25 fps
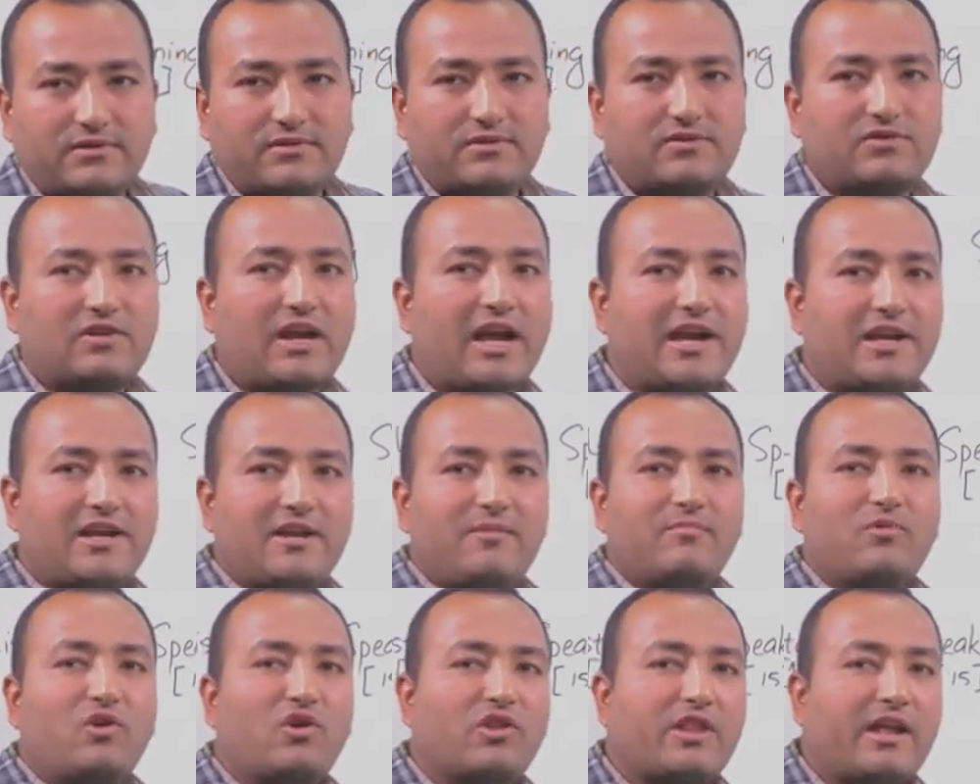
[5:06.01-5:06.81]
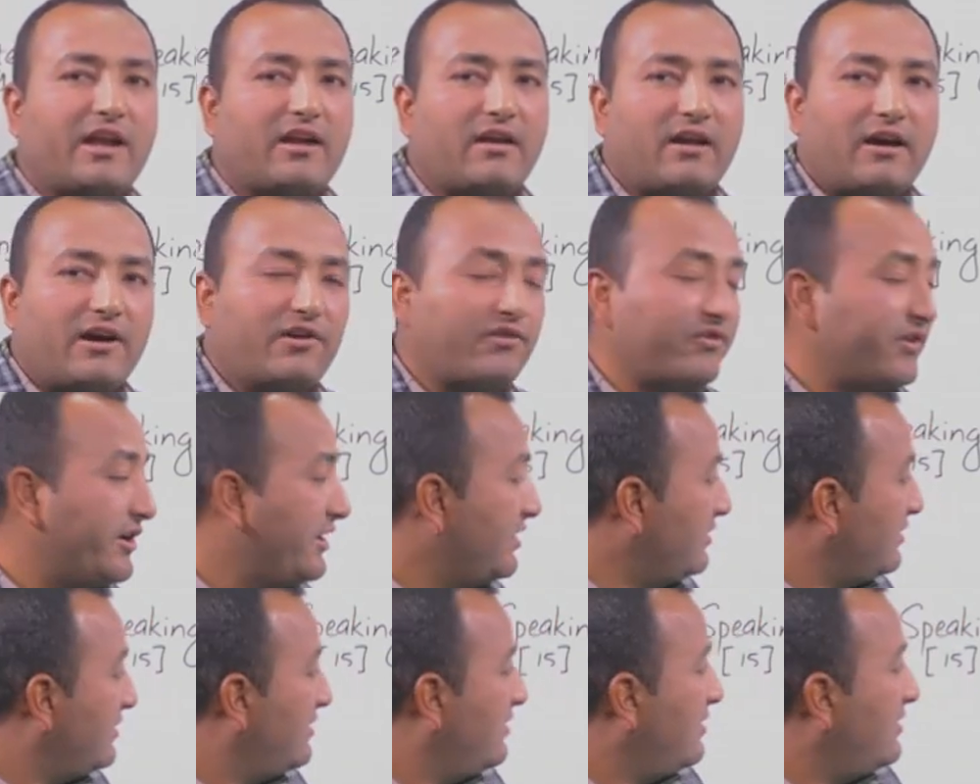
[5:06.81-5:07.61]
slightly more than
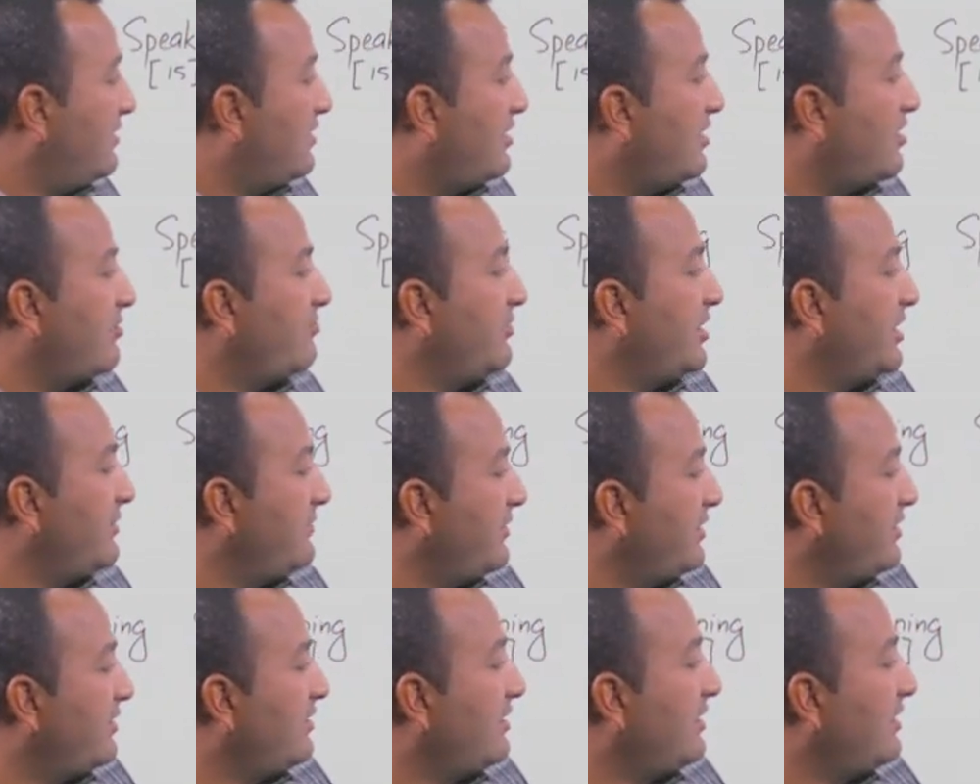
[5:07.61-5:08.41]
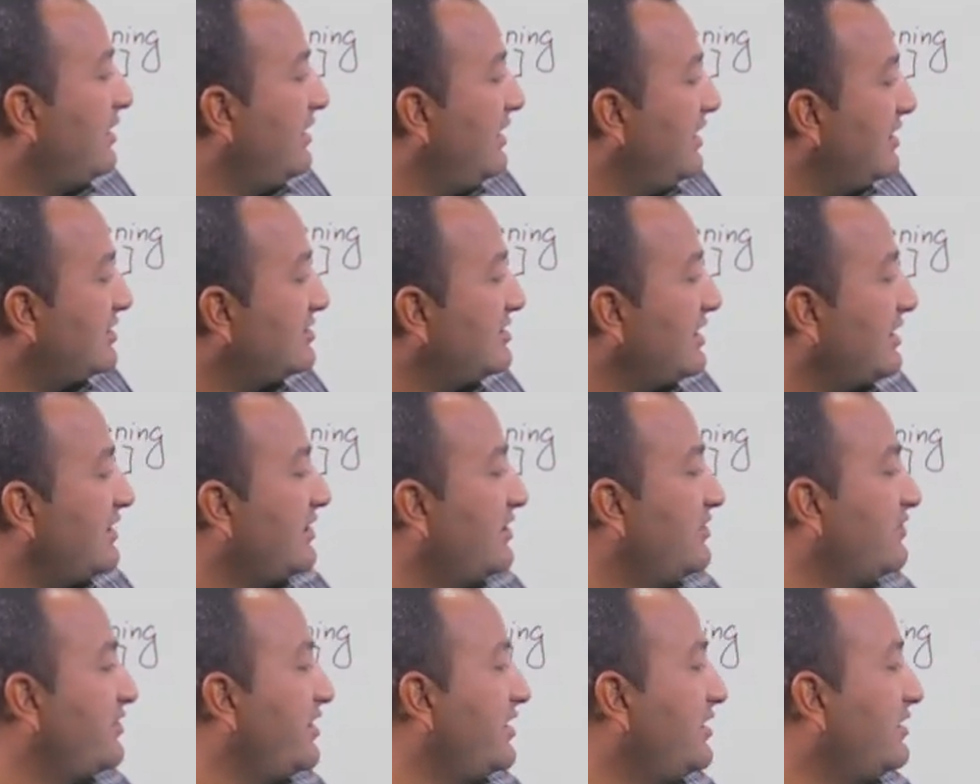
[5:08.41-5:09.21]
100 or maybe less than
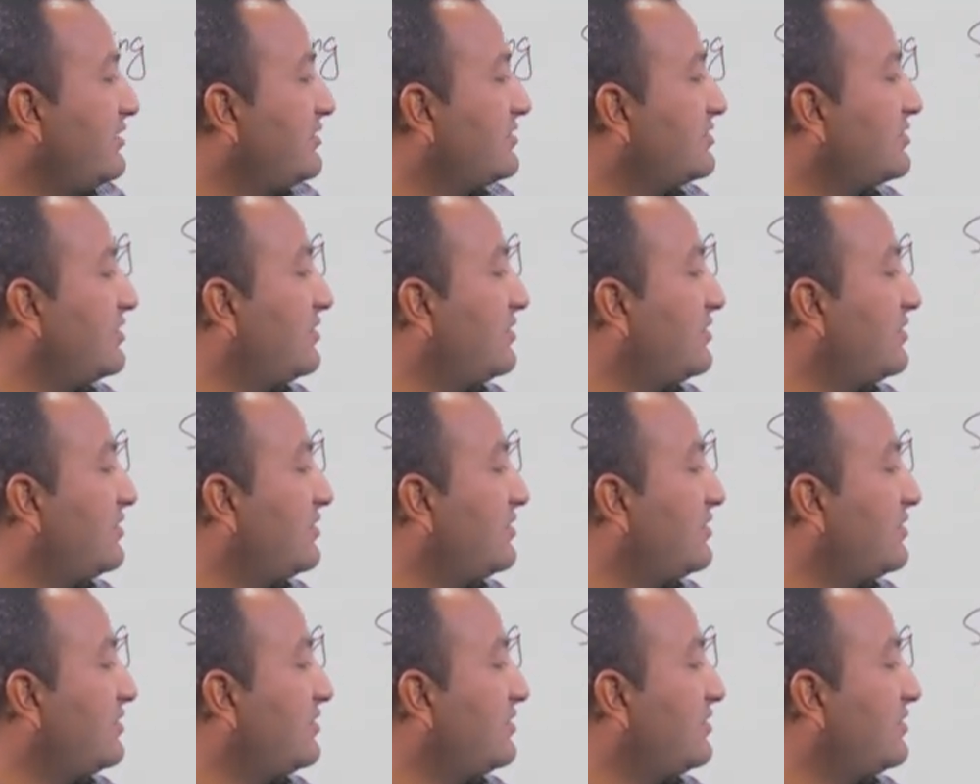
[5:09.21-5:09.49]
100.